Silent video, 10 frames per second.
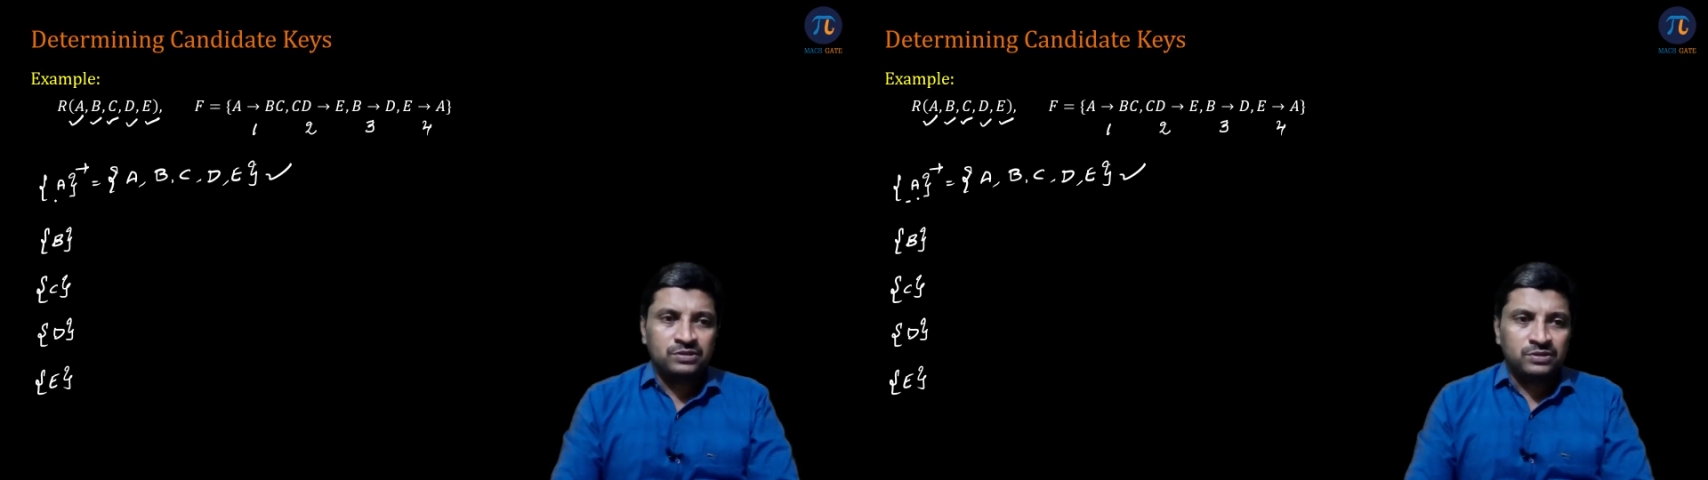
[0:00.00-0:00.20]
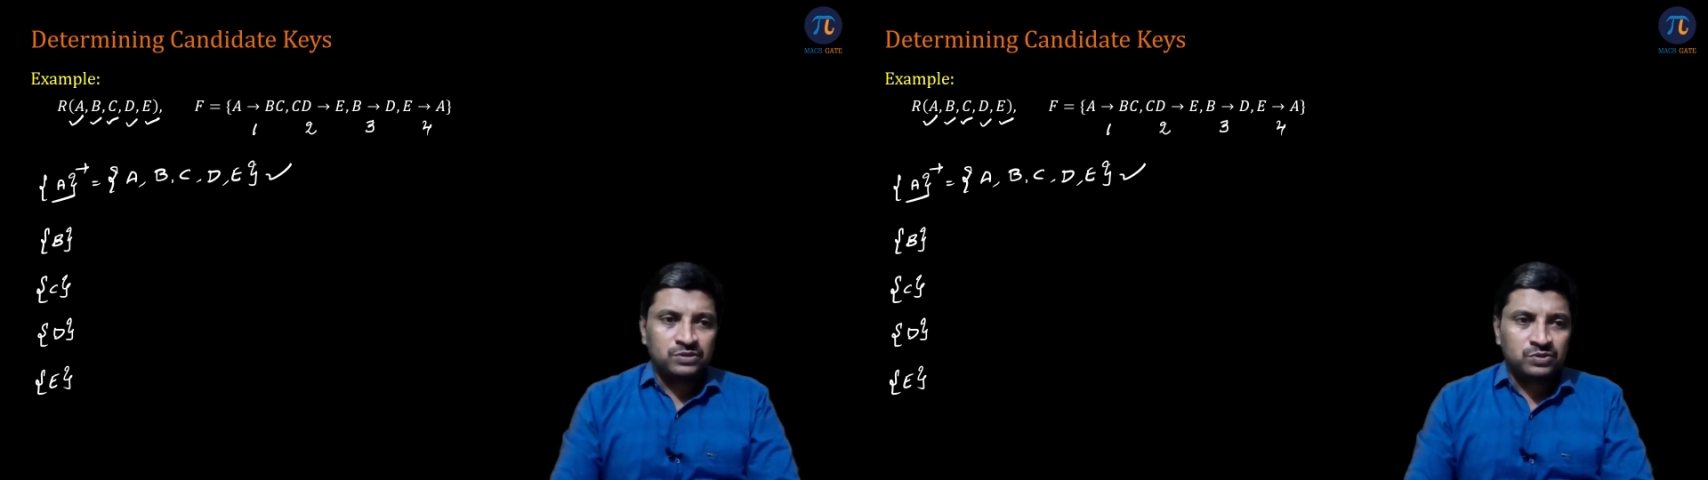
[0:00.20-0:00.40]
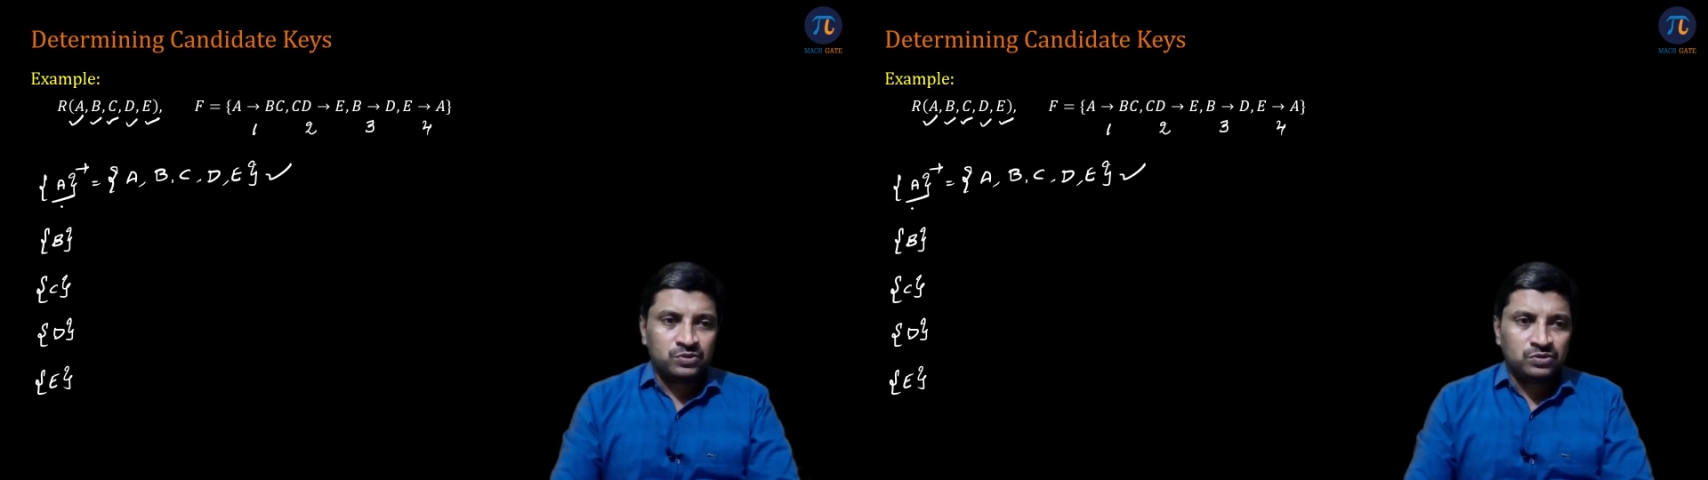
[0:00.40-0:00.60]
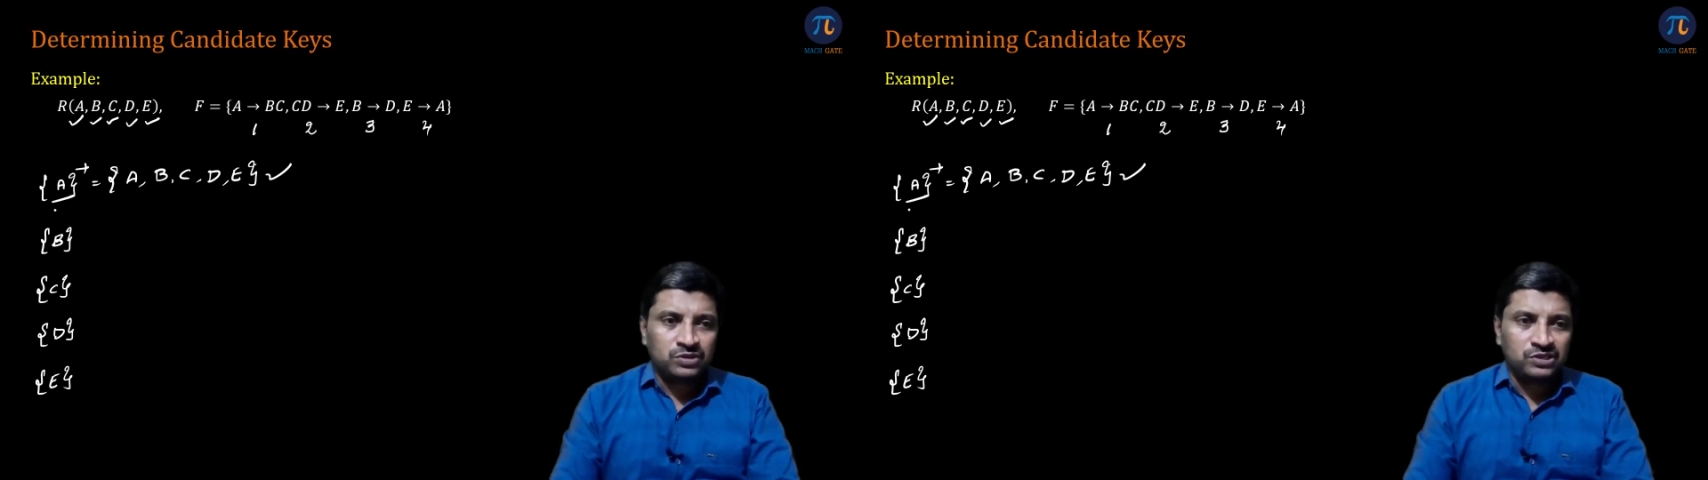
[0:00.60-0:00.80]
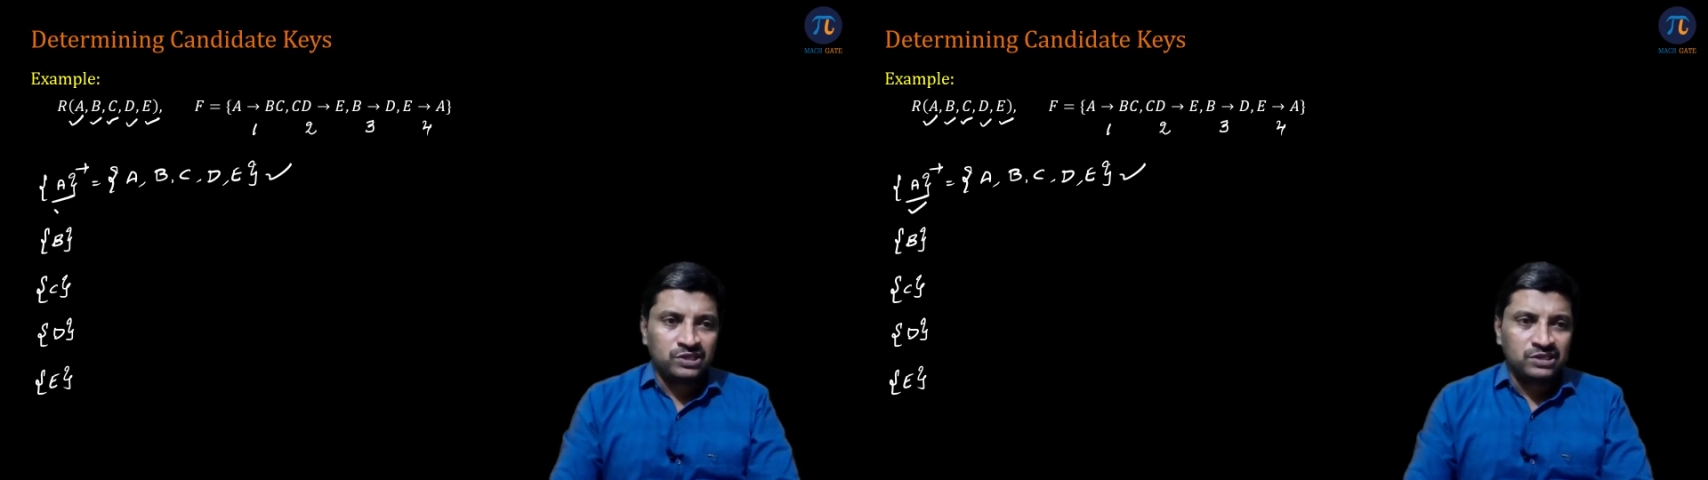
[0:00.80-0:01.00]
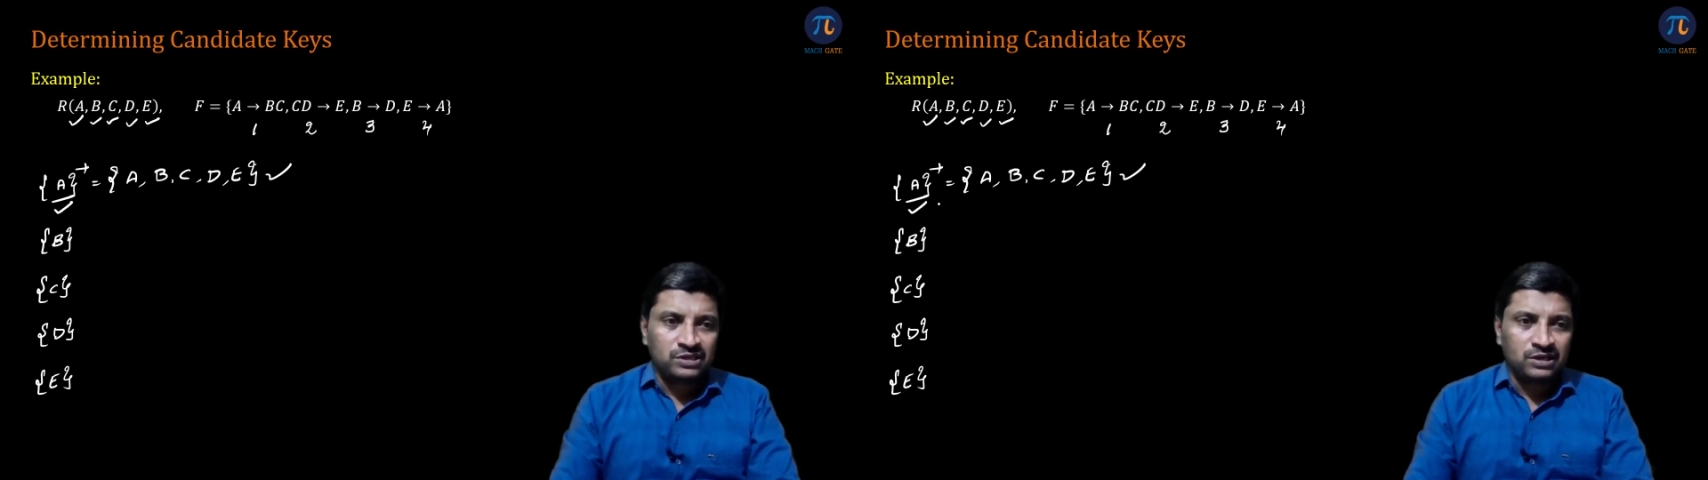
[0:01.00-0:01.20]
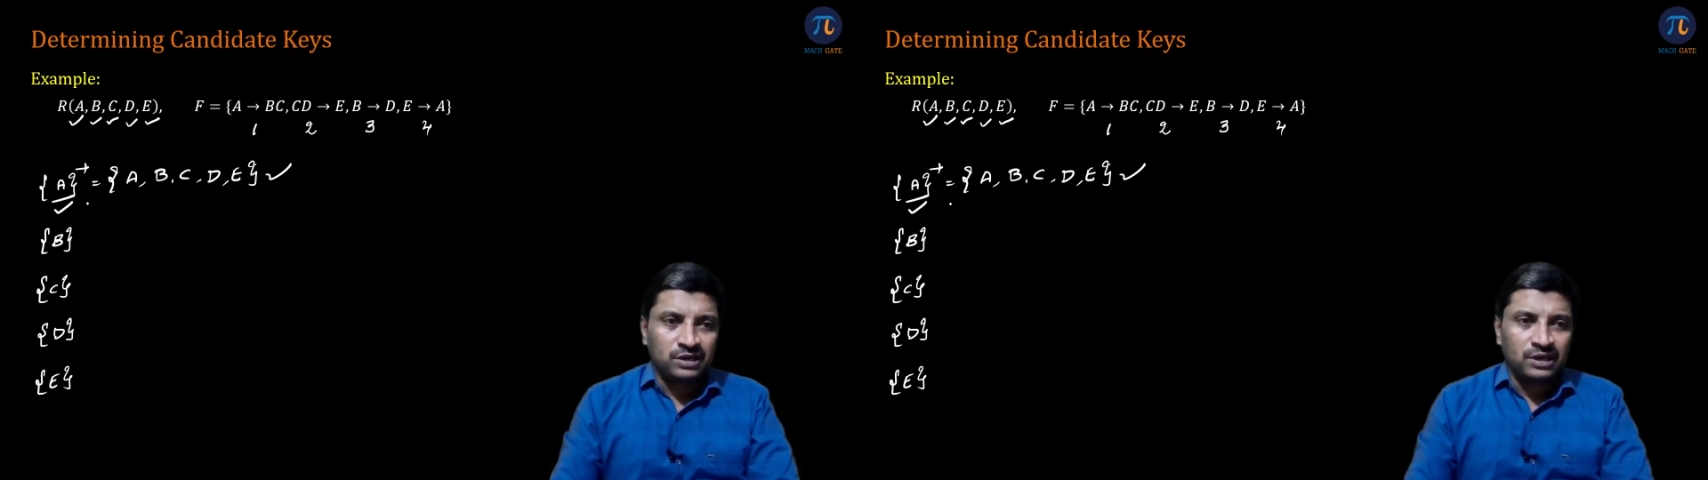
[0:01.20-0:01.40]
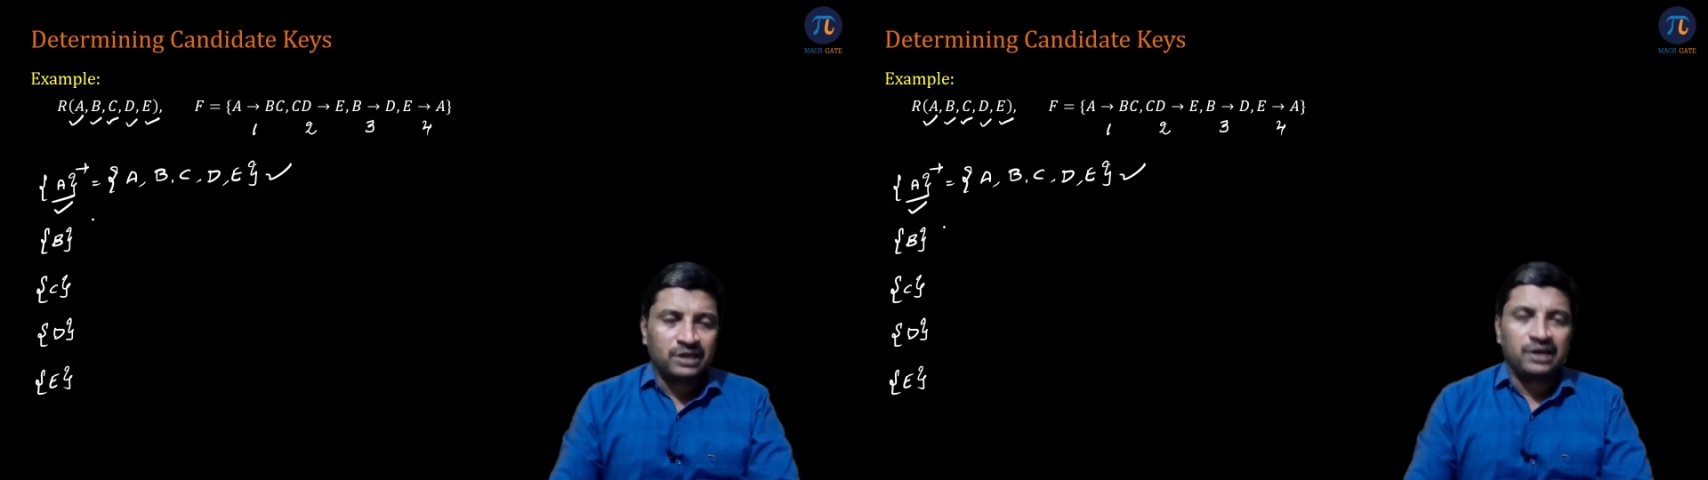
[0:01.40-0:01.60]
So this is a
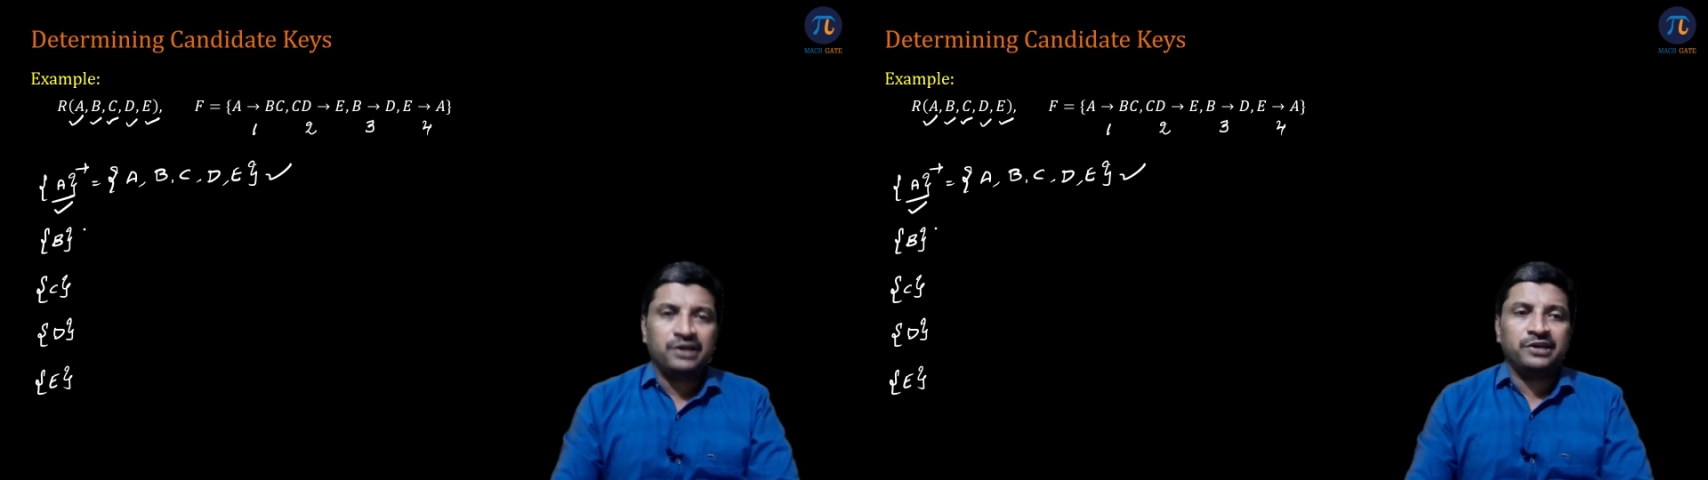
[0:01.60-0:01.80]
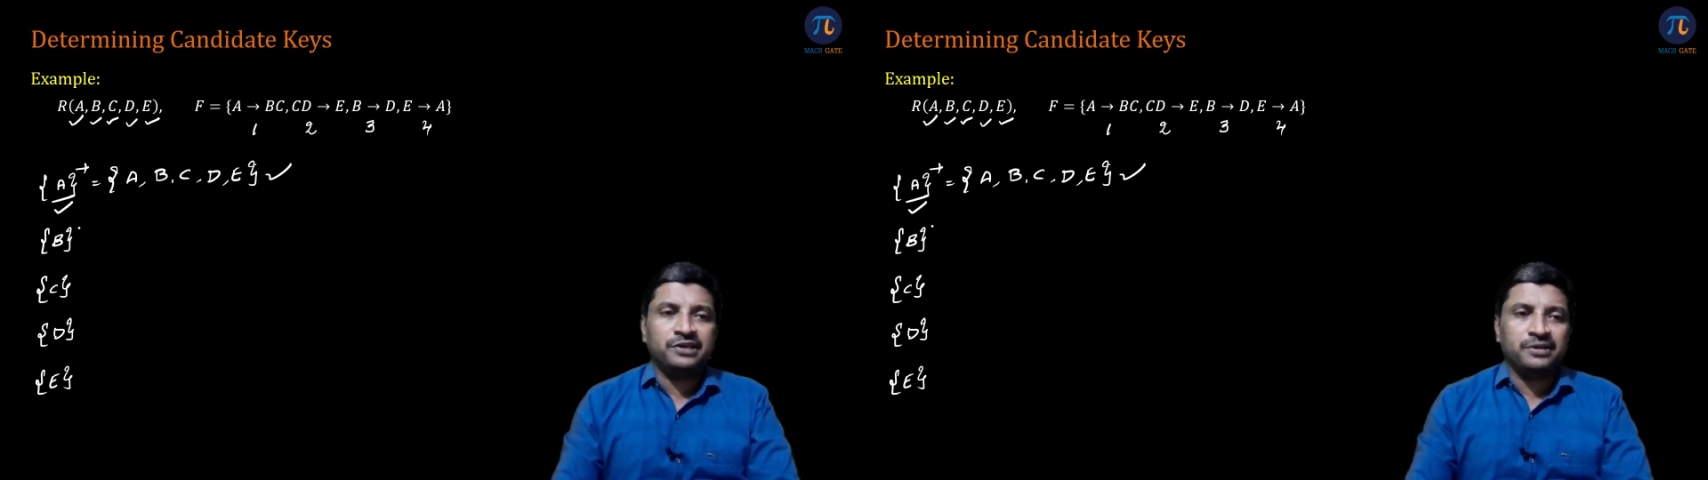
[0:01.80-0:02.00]
candidate key.